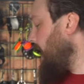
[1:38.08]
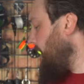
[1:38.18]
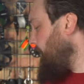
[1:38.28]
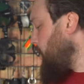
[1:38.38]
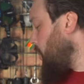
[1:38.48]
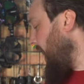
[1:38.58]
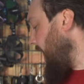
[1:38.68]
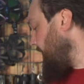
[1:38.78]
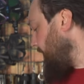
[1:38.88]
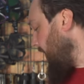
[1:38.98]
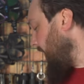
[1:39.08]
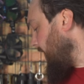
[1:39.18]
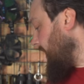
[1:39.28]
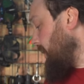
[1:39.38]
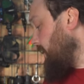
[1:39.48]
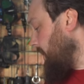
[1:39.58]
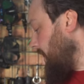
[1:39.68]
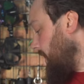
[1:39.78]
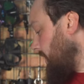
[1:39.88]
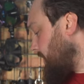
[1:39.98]
if you have a
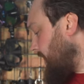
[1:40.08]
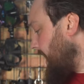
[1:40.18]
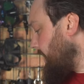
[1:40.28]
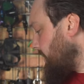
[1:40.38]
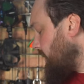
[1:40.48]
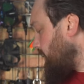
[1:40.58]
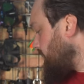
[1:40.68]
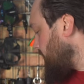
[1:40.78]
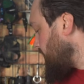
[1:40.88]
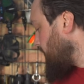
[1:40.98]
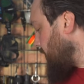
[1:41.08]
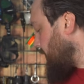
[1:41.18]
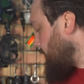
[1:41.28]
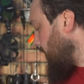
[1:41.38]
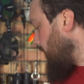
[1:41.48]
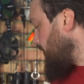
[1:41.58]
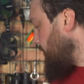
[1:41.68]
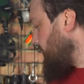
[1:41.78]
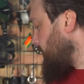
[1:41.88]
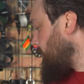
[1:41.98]
standard just hose